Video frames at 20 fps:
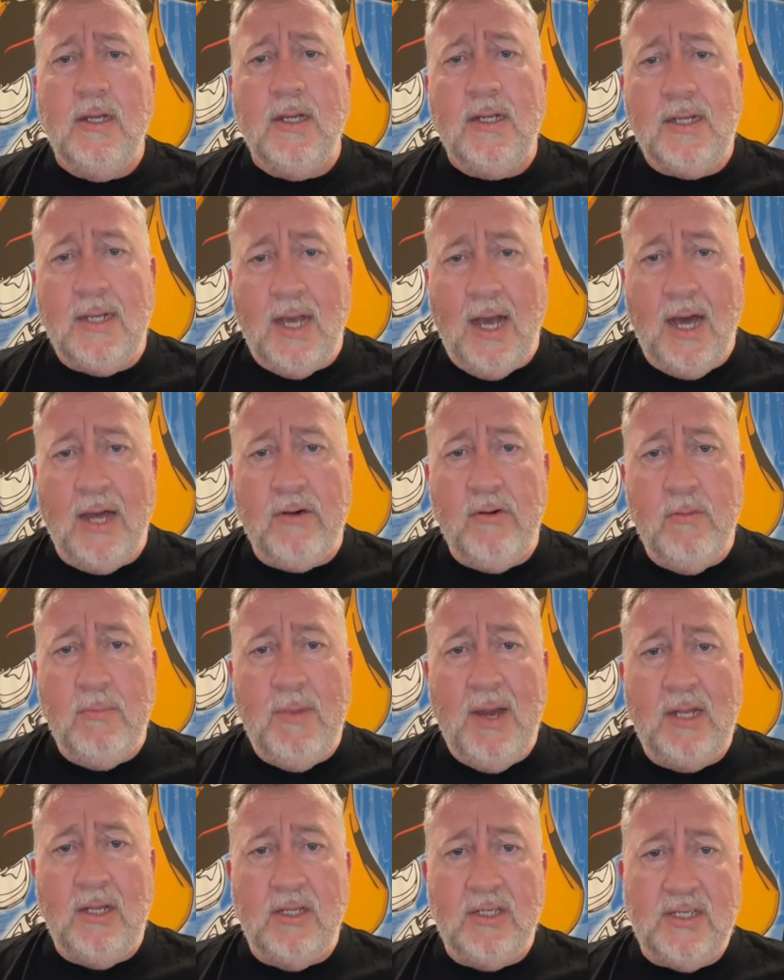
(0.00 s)
Carter and
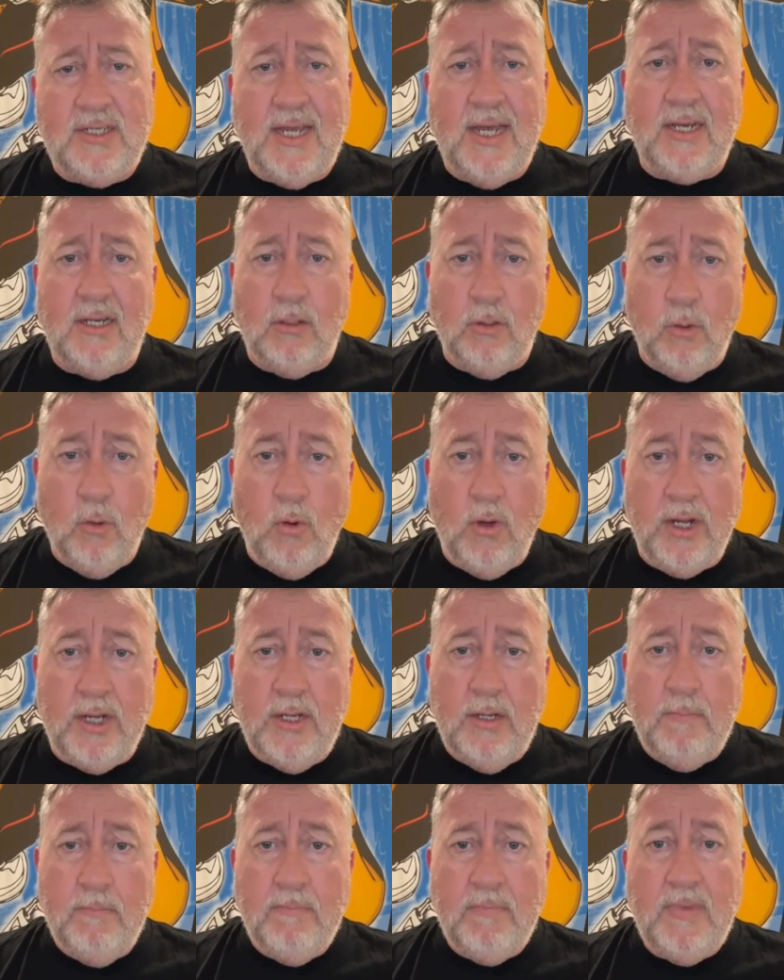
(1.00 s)
Marlo's dad Lloyd
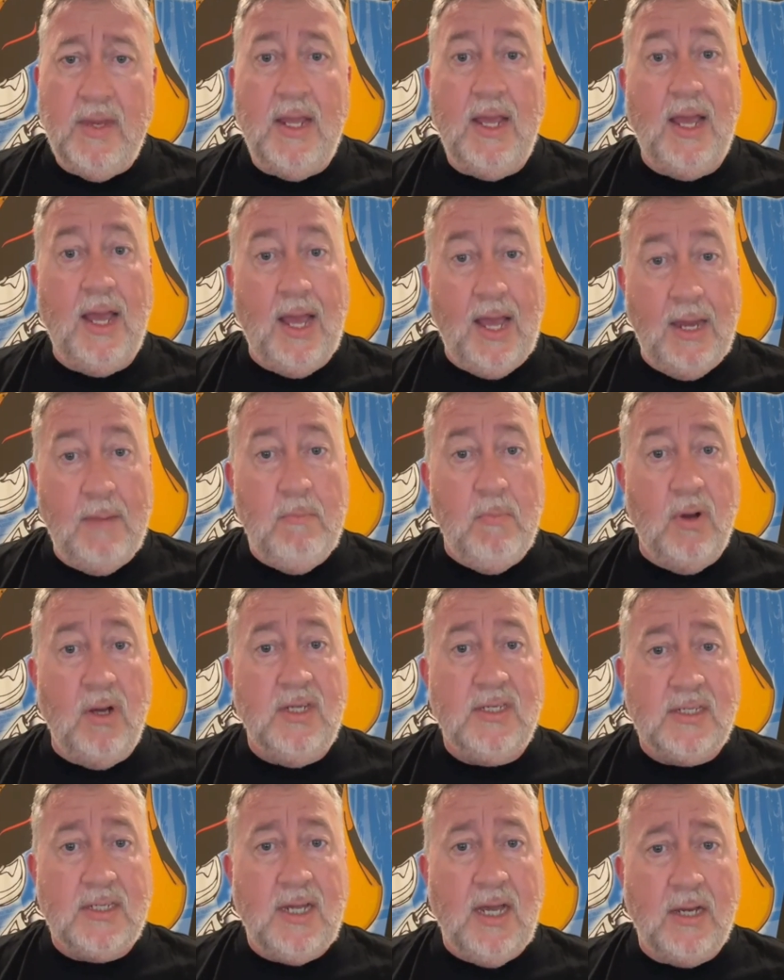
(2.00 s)
and my
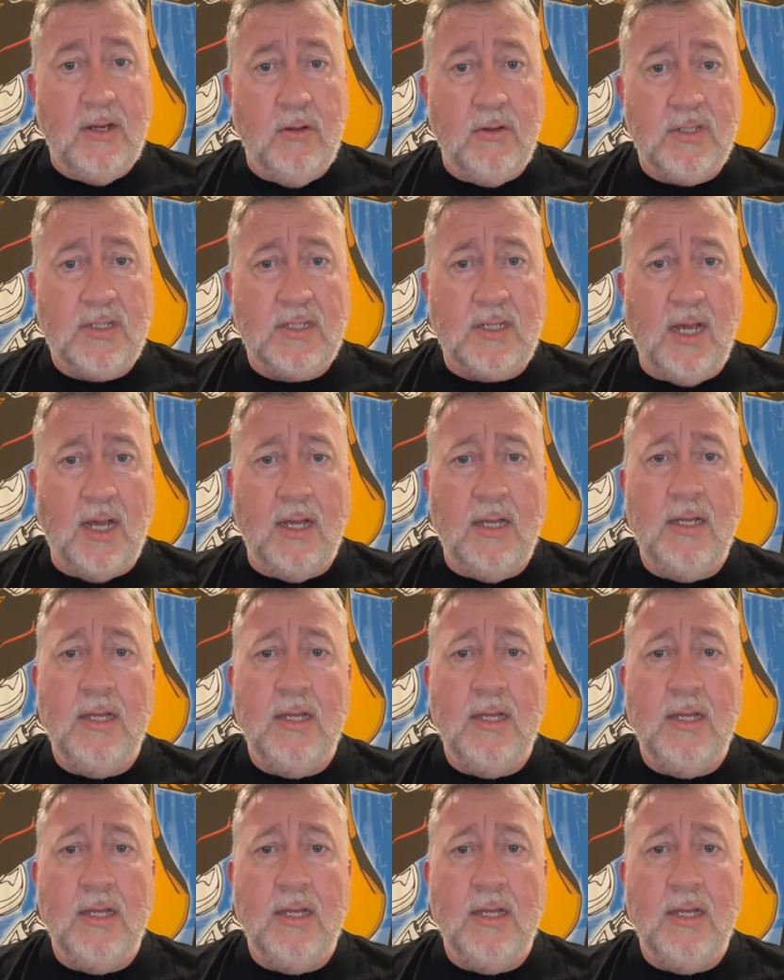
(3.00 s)
son Oscar